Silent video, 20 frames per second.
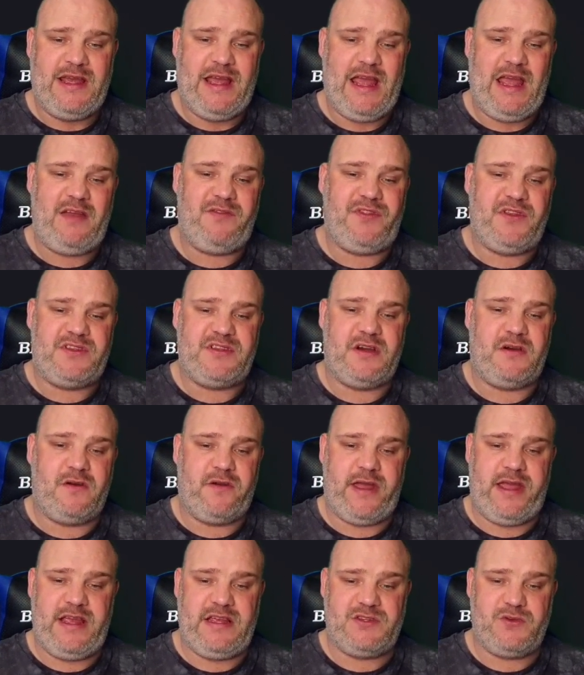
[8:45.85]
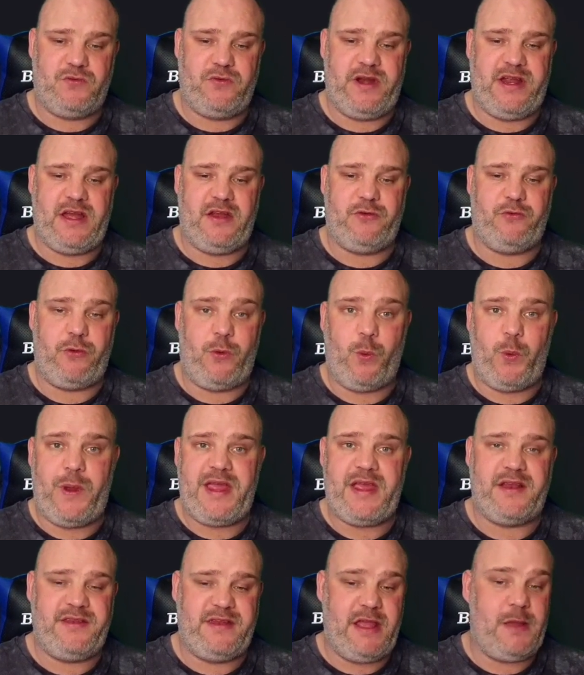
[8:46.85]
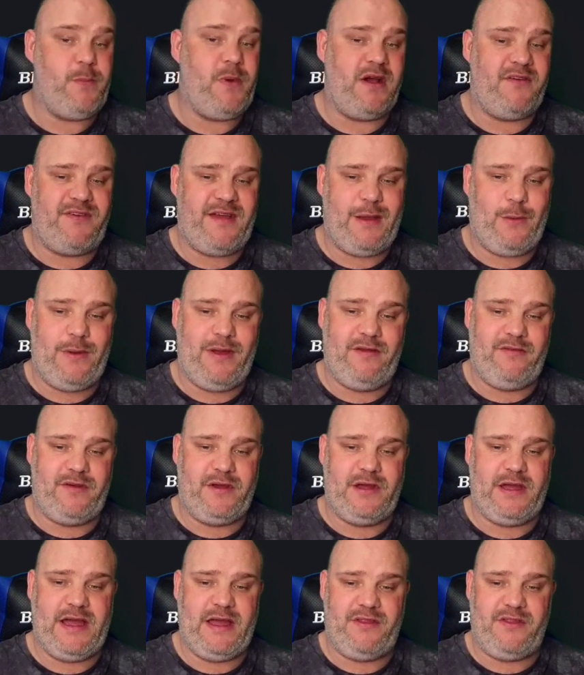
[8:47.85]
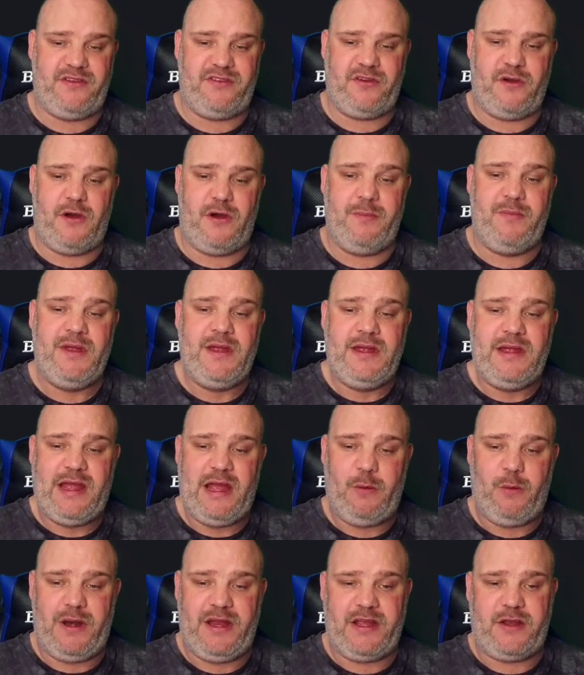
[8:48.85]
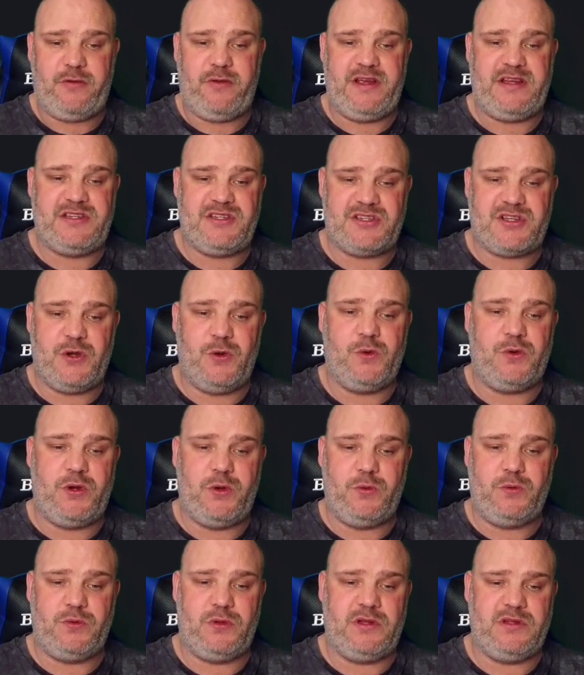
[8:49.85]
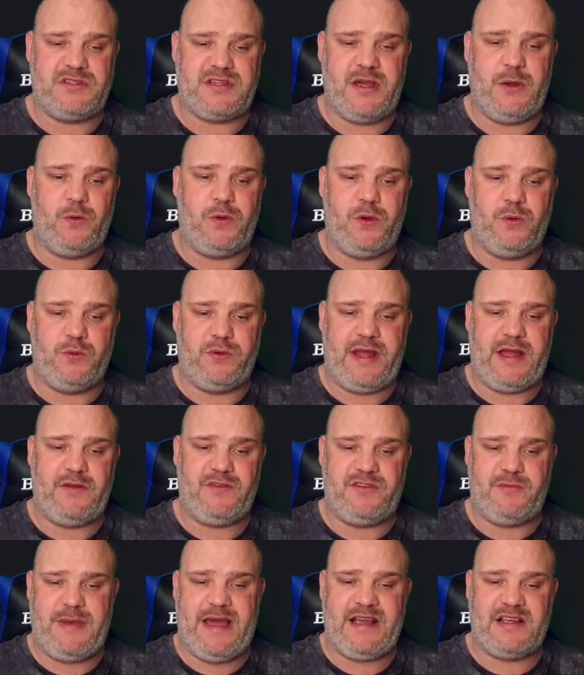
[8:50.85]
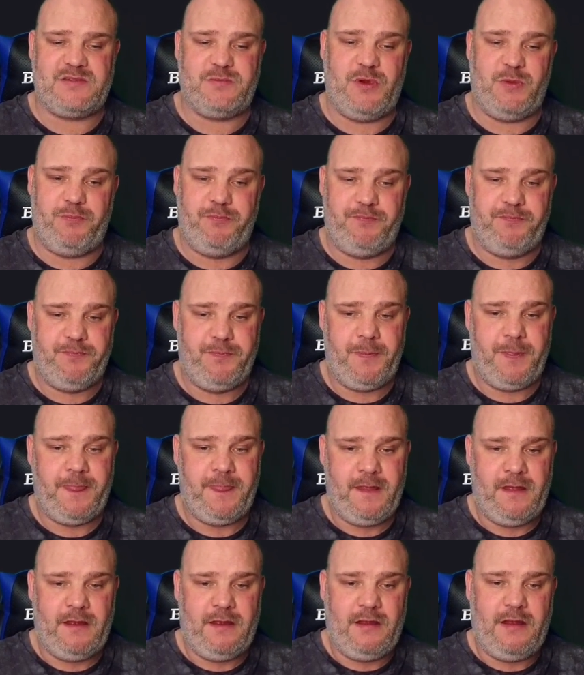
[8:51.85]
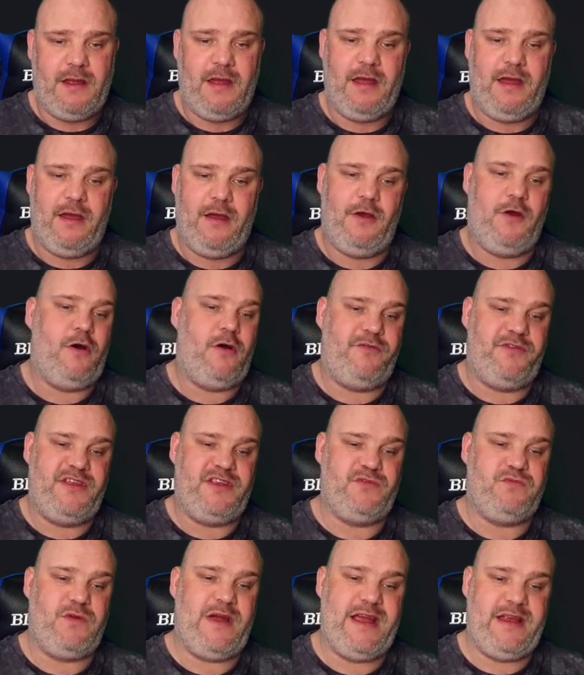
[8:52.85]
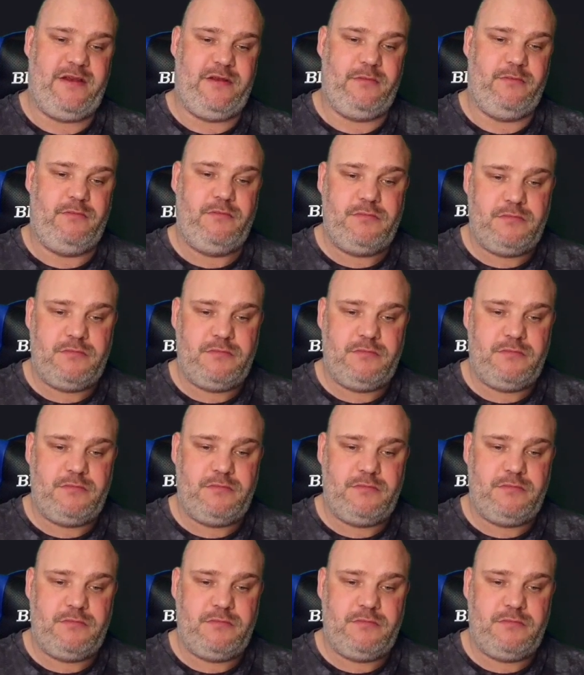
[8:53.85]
If the target is already under a weakened debuff, however, at the time, it will increase a skill cooldown to maximum of this random